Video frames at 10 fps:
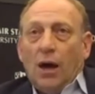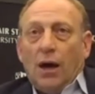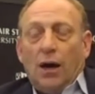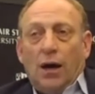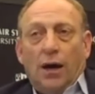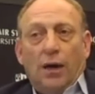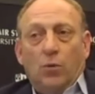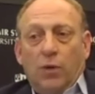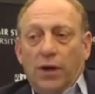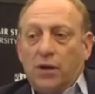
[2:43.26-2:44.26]

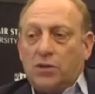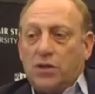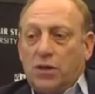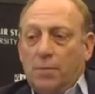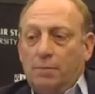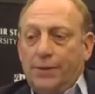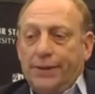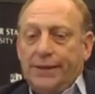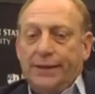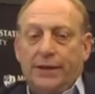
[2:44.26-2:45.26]
And we are
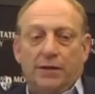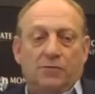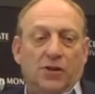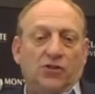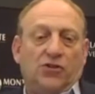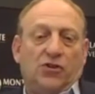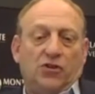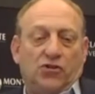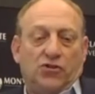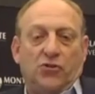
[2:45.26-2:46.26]
completely convinced that the
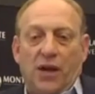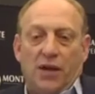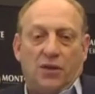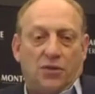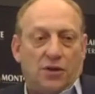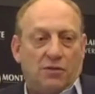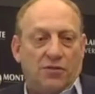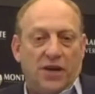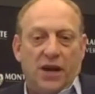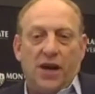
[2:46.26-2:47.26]
strength of
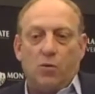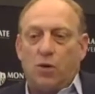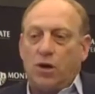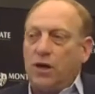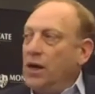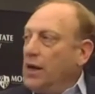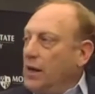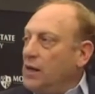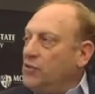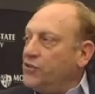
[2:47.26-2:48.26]
the network
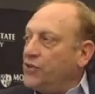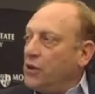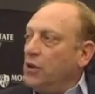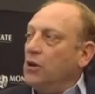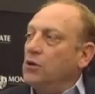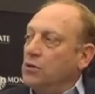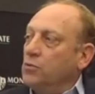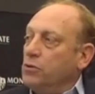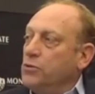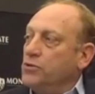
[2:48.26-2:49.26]
is the
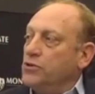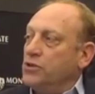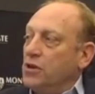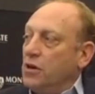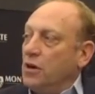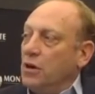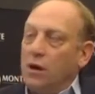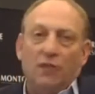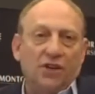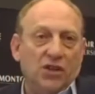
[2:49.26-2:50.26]
local roots
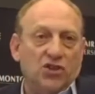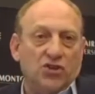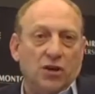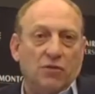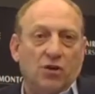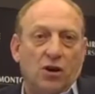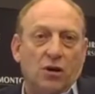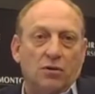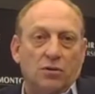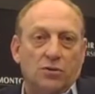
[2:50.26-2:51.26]
of each of
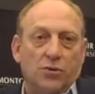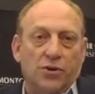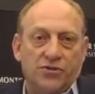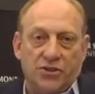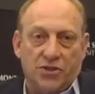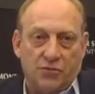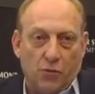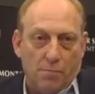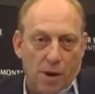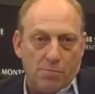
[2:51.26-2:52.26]
our
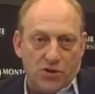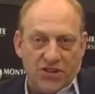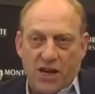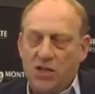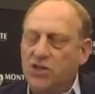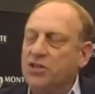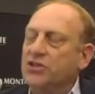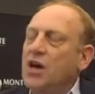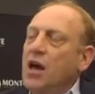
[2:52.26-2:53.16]
264 member stations.